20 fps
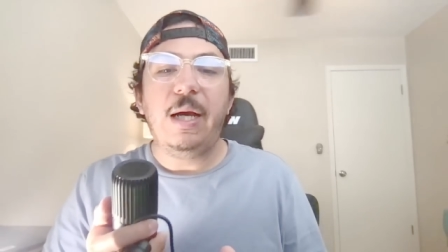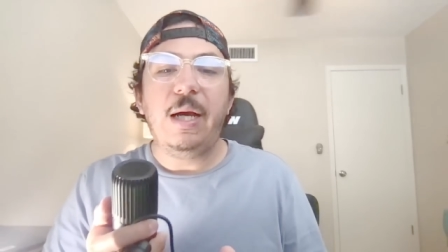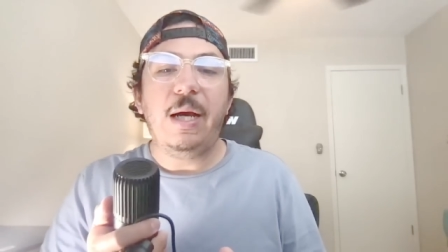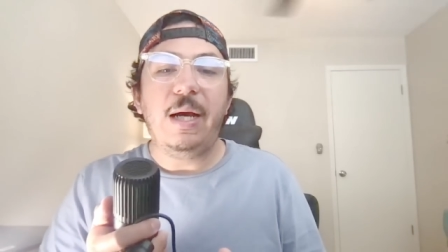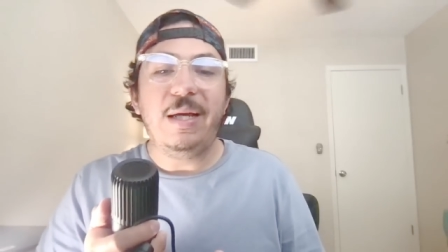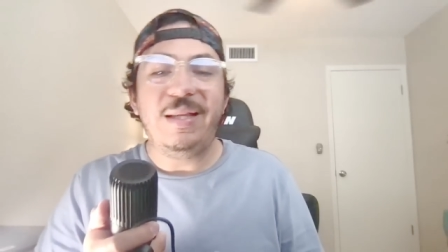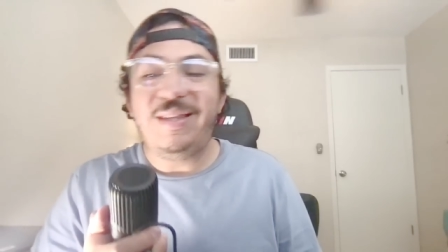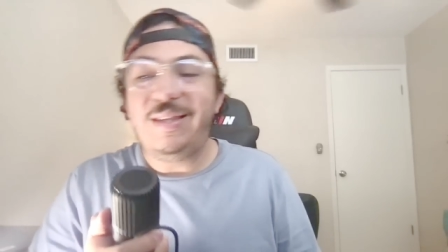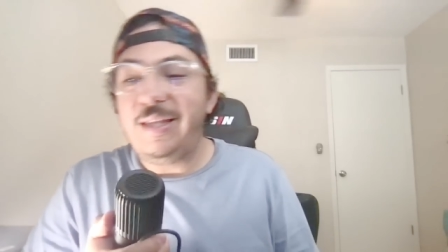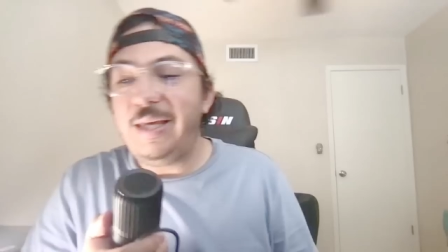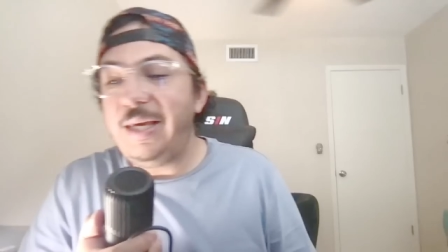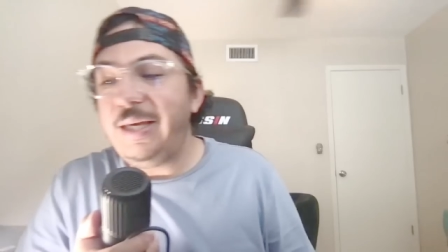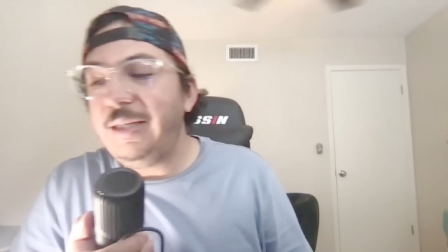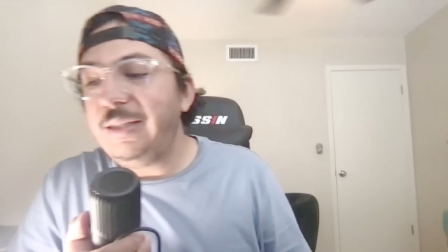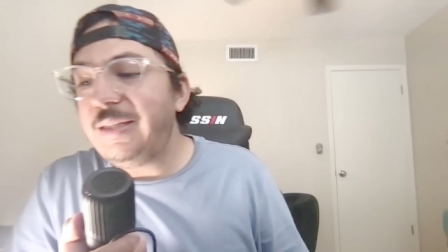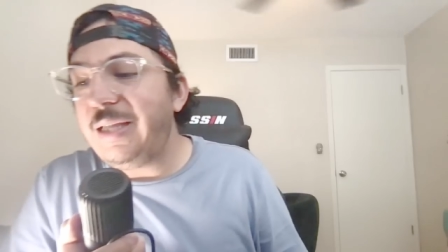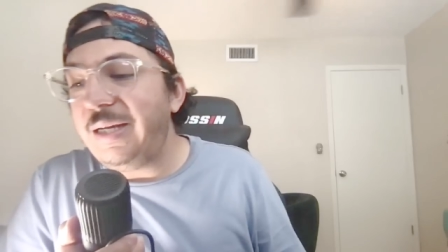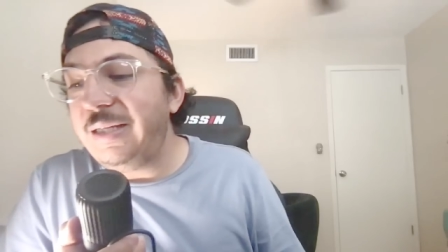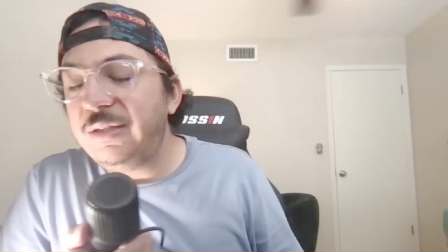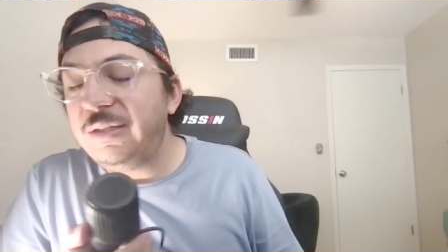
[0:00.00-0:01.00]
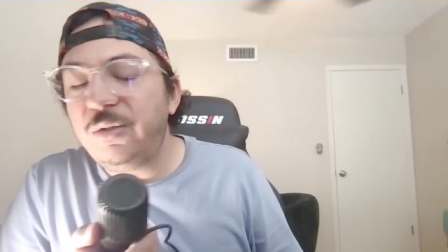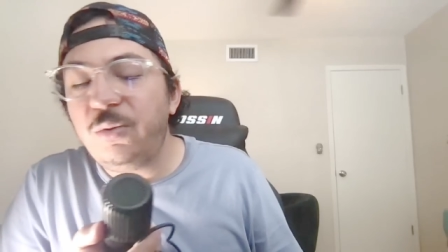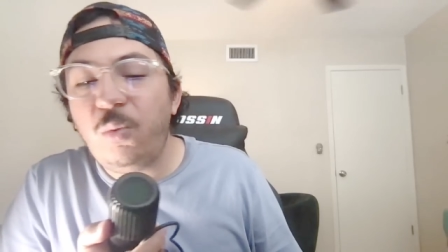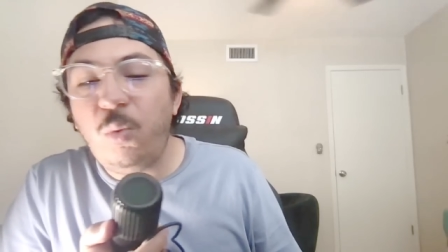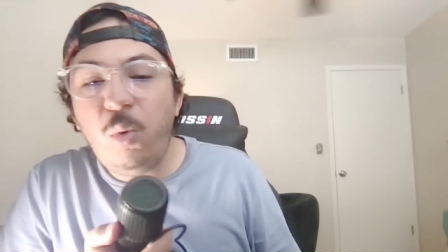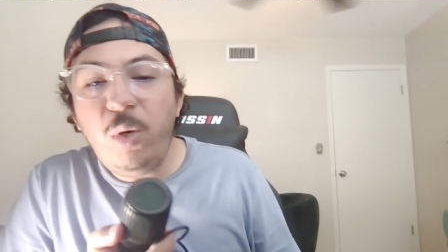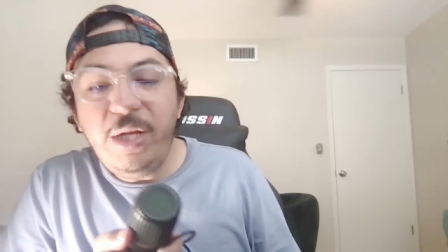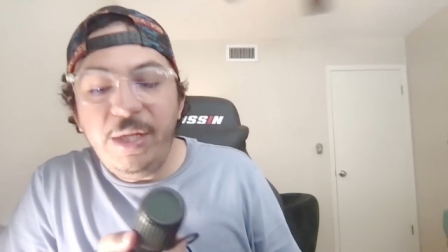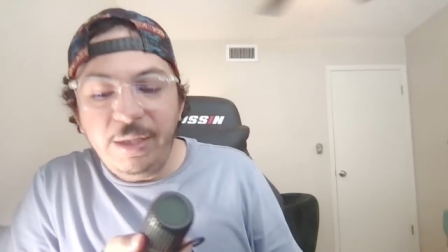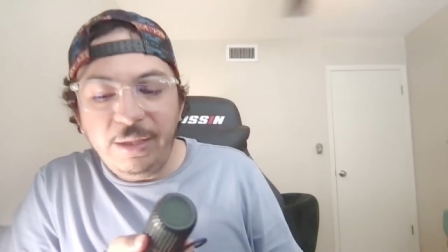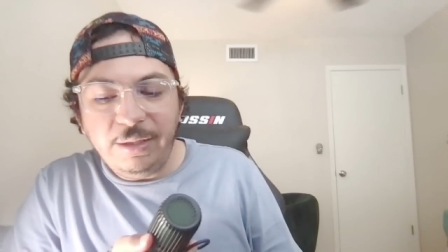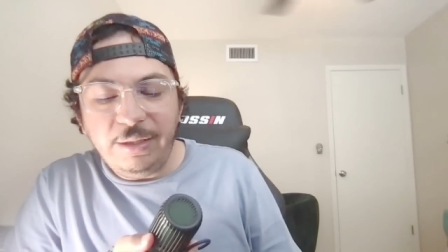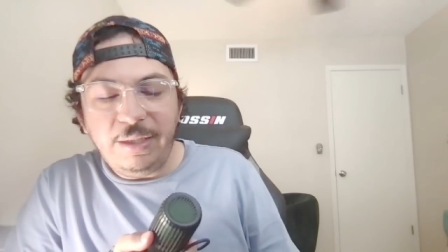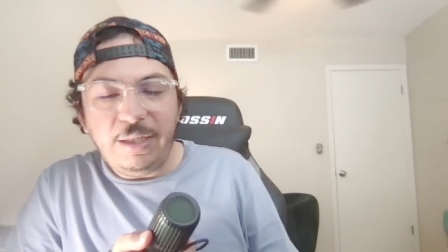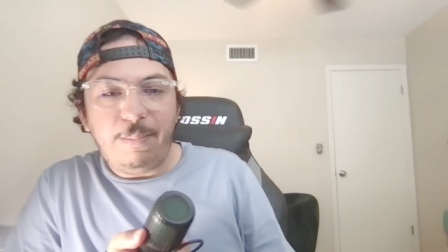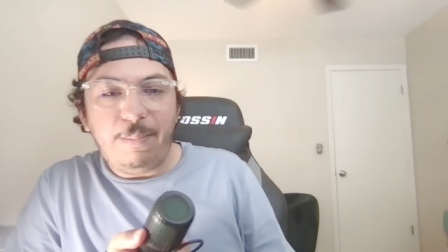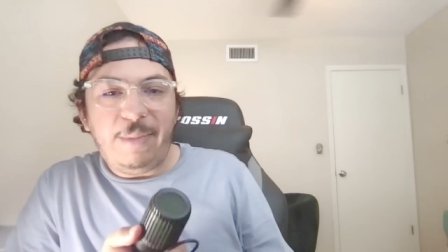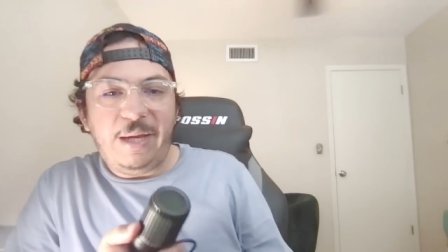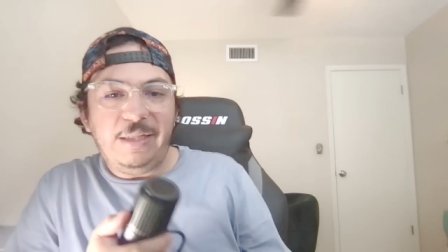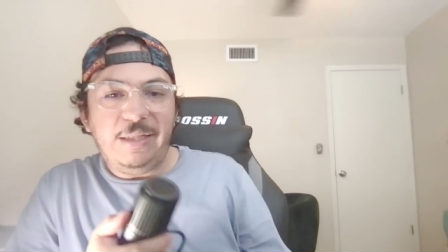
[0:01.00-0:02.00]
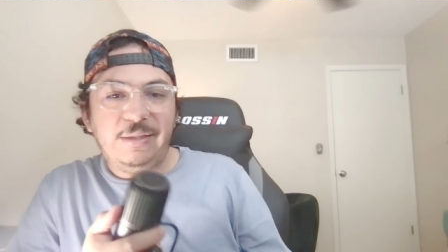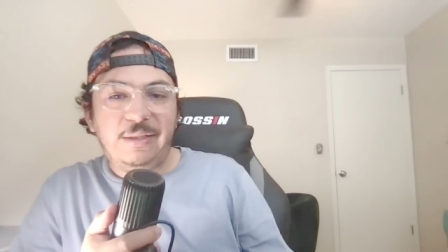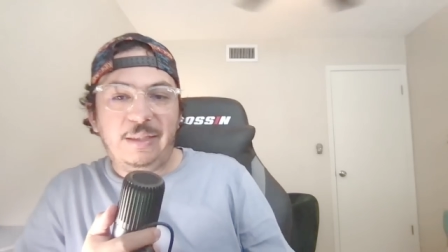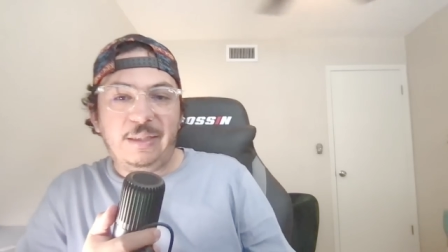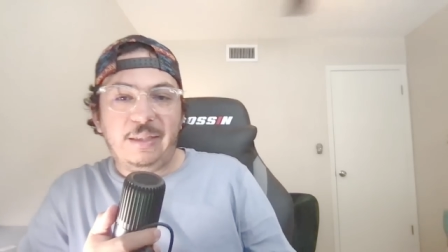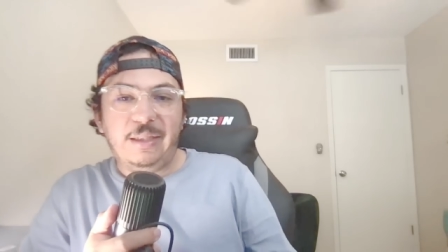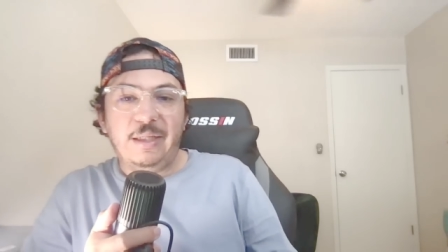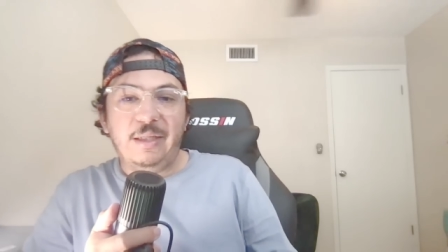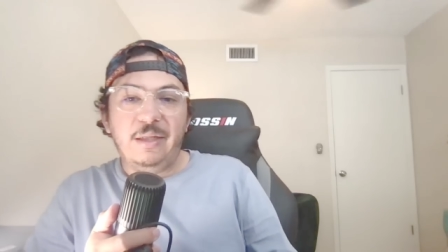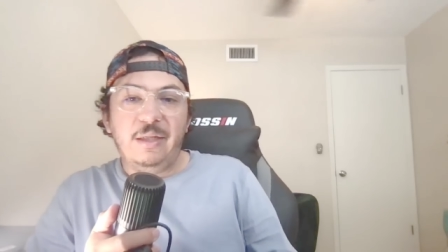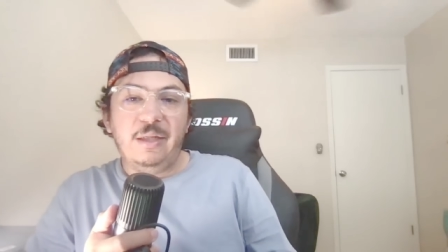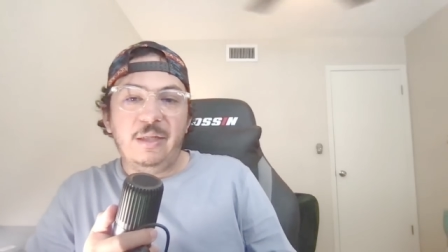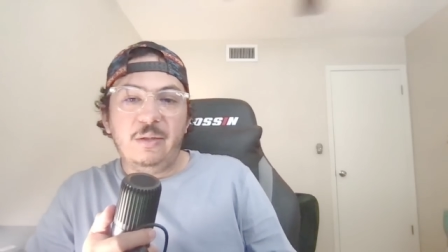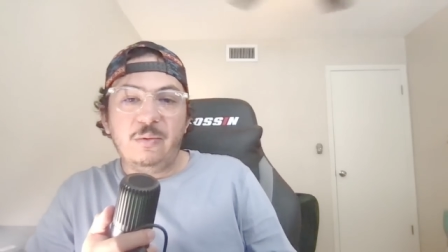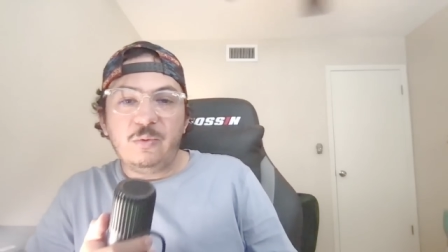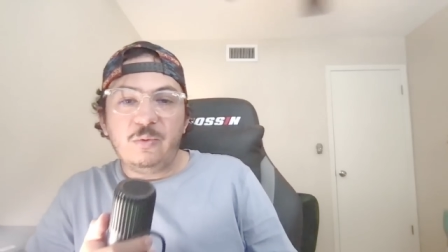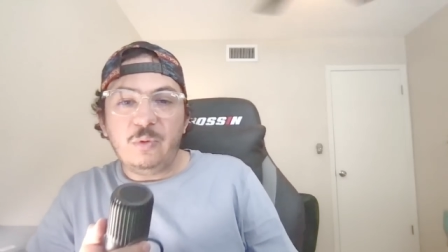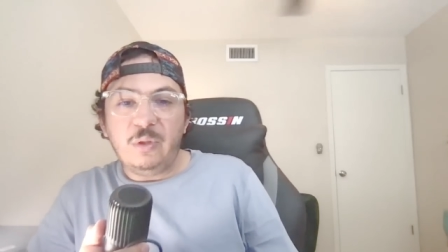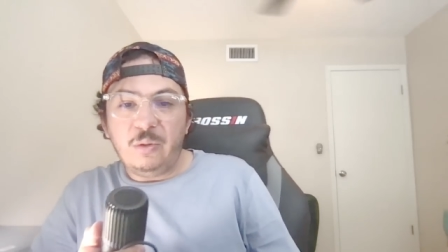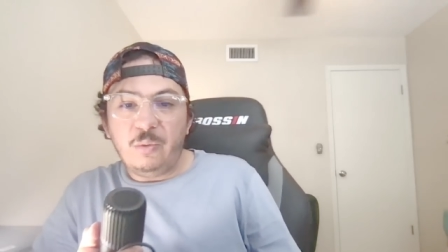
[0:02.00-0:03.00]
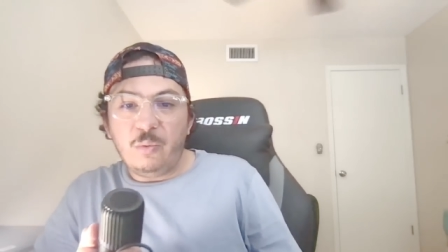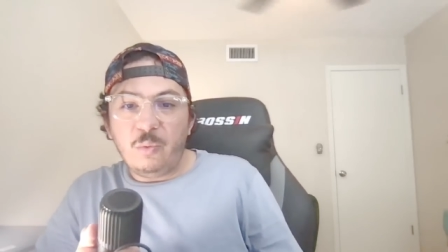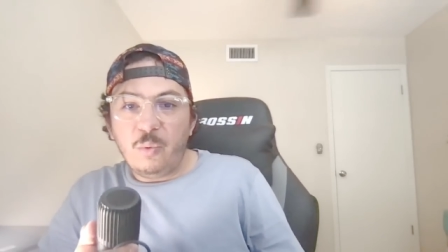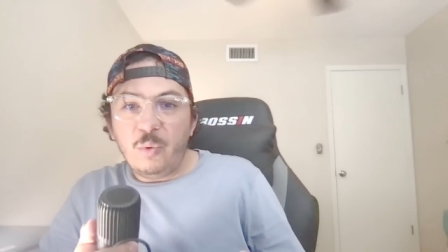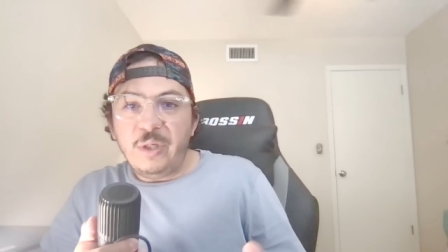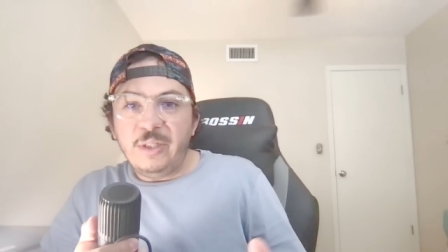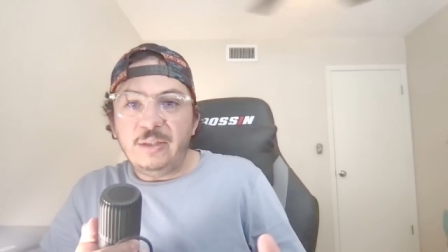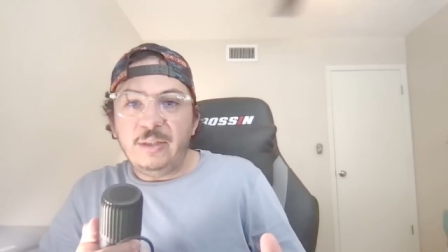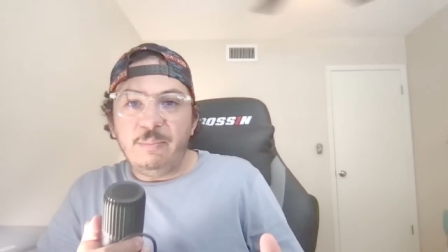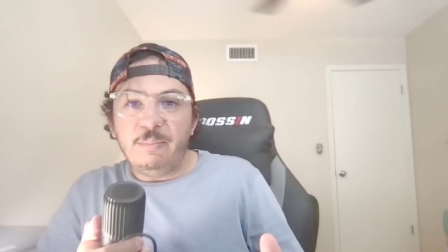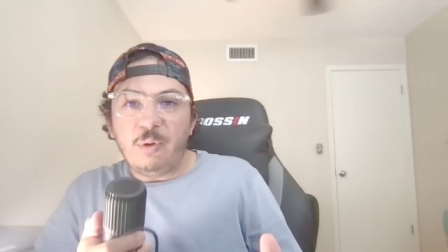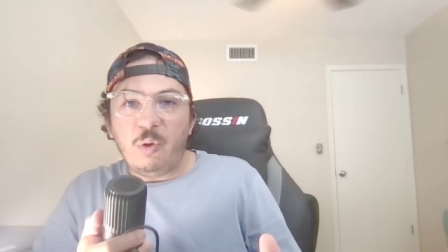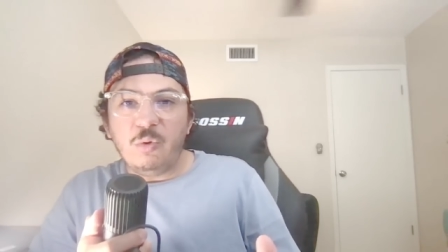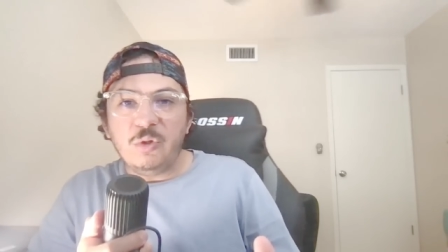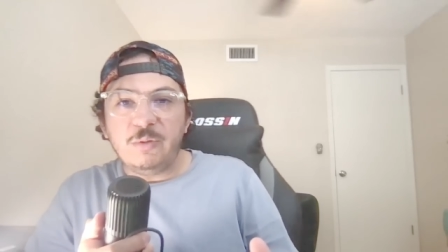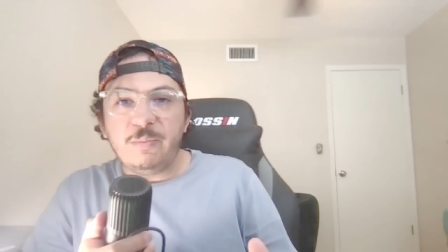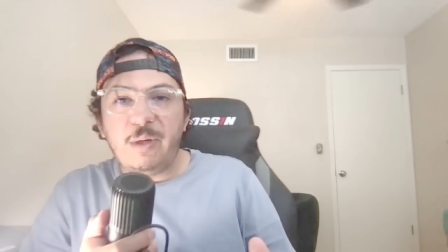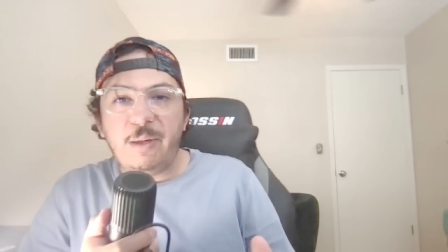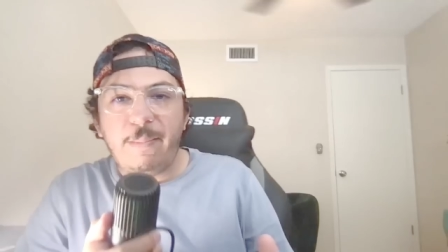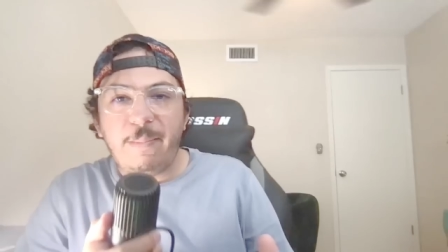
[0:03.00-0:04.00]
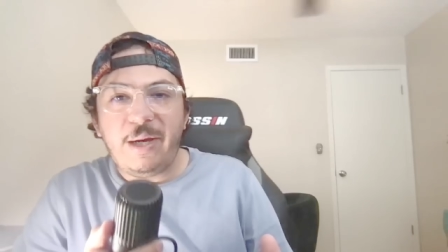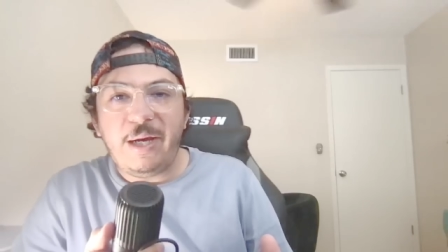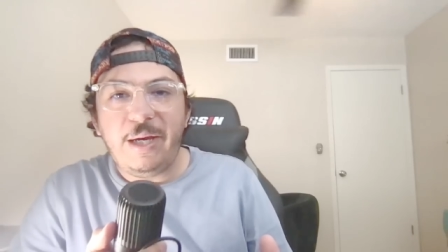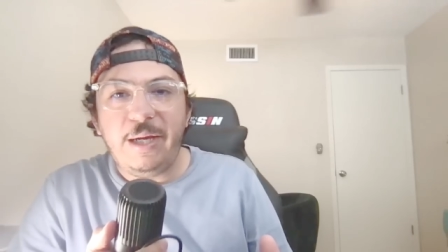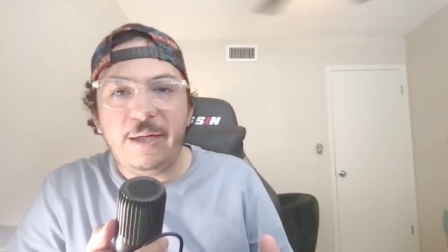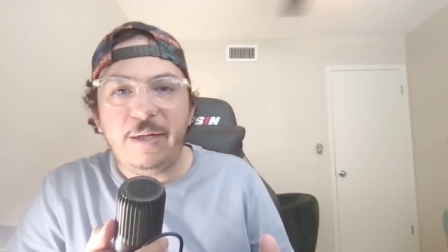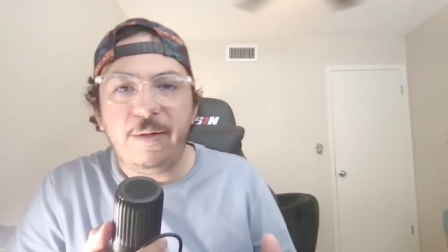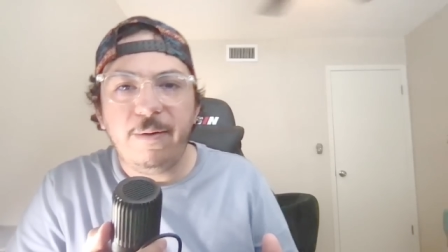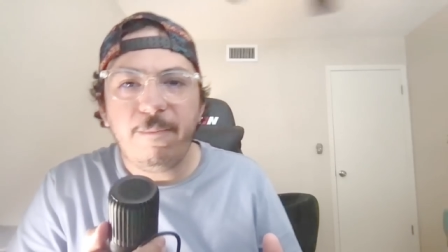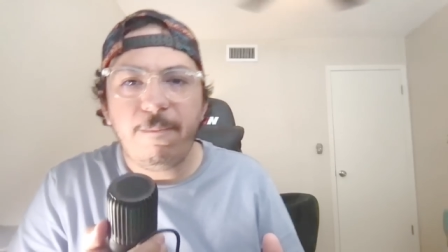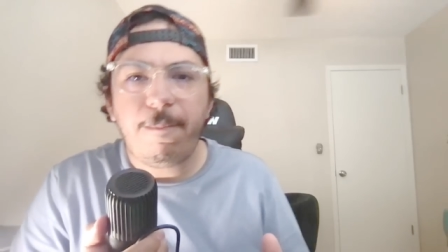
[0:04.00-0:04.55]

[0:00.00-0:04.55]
I think that it's really amazing, and it, it really blows my mind,